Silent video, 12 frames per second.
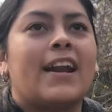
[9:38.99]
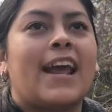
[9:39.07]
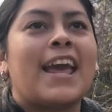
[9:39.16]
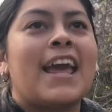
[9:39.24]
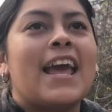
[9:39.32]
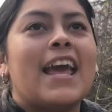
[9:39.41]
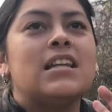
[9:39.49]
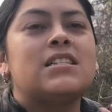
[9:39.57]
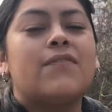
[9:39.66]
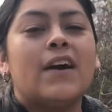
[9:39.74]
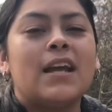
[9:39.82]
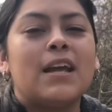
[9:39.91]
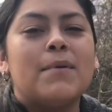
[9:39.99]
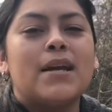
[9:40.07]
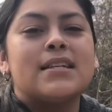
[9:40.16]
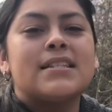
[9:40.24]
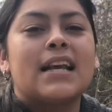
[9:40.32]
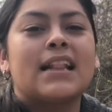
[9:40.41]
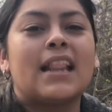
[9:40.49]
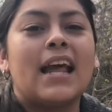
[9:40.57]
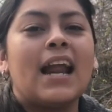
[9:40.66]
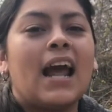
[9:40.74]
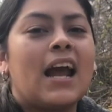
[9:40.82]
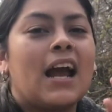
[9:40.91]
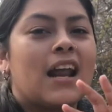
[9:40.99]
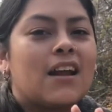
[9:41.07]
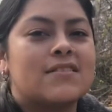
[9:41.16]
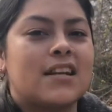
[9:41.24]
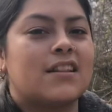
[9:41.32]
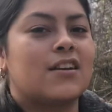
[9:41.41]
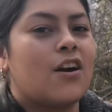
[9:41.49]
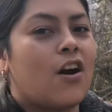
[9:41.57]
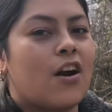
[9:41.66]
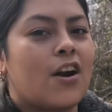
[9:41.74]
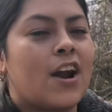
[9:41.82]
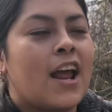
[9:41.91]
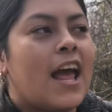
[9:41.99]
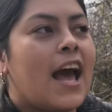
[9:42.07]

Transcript: And like it's funny because like then I had got outside the car,